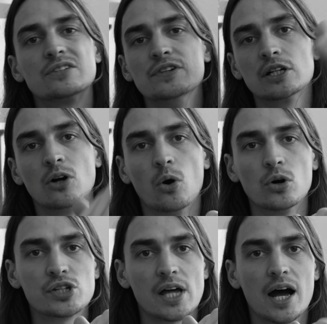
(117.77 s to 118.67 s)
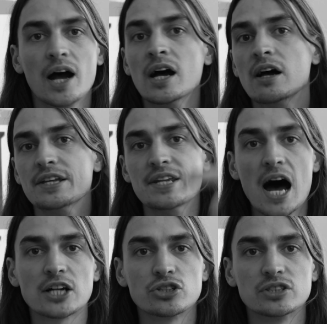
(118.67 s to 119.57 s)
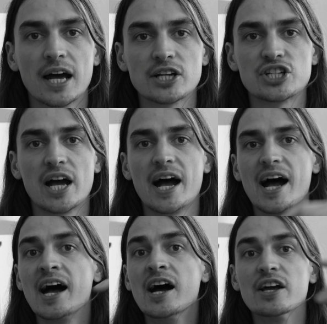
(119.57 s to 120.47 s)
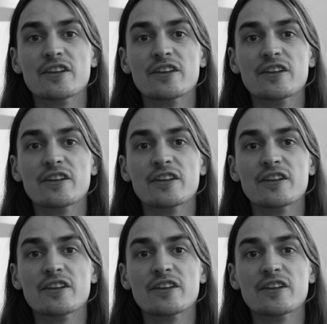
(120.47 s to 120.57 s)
It's for your coarse hair, your natural texture hair,